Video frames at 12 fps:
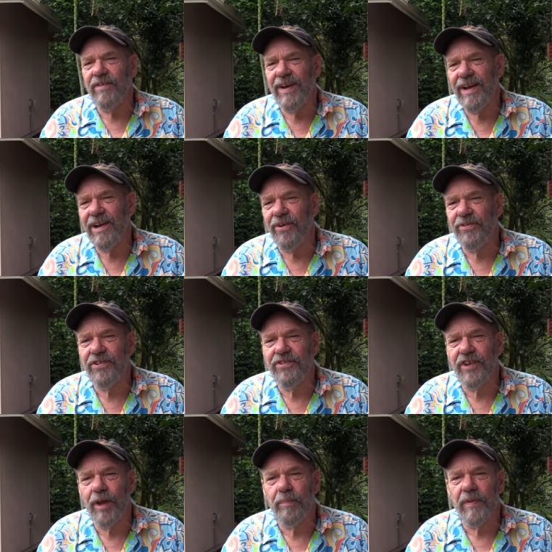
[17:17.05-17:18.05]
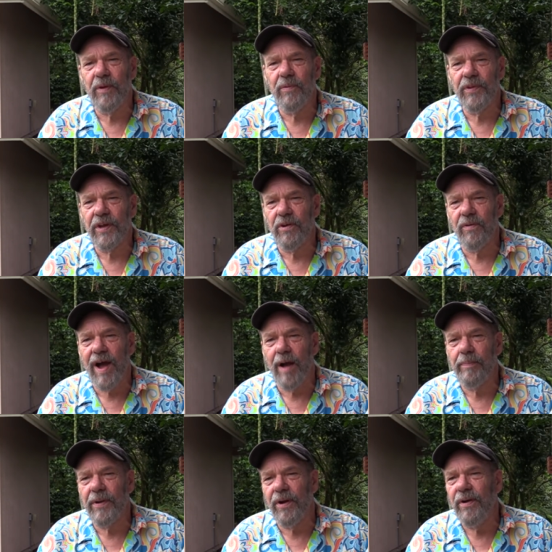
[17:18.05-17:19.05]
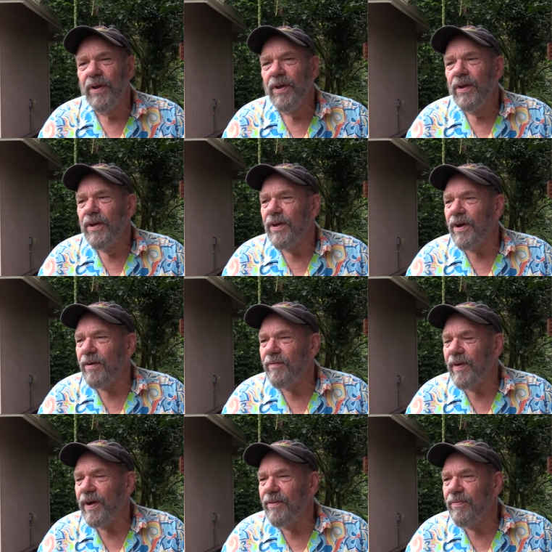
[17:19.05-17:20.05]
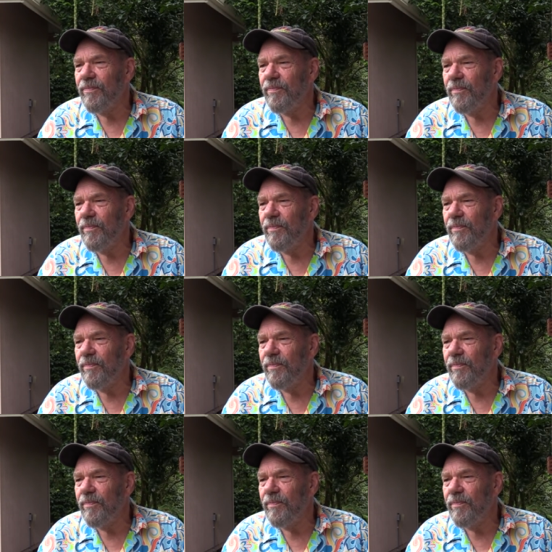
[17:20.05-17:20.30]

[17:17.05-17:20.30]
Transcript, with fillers: Well, ah, it goes the same thing with a crop, you know. Uh, I